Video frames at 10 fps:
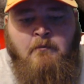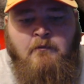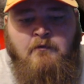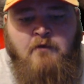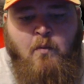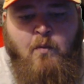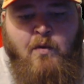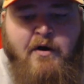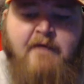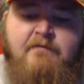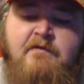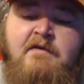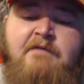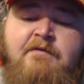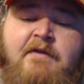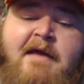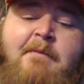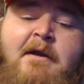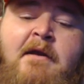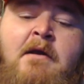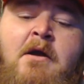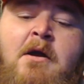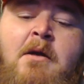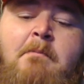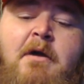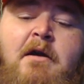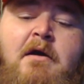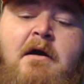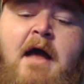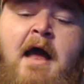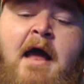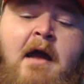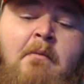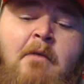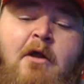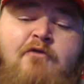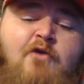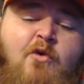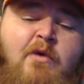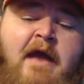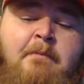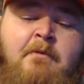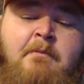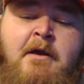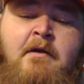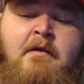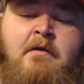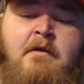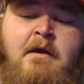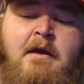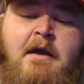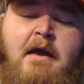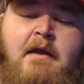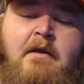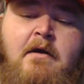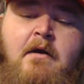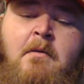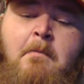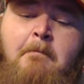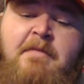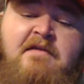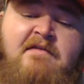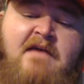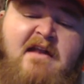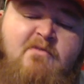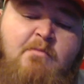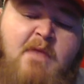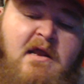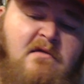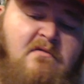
So we'll have to see for that, man. But I am Lost Soul Gaming, man. And peace out, everybody.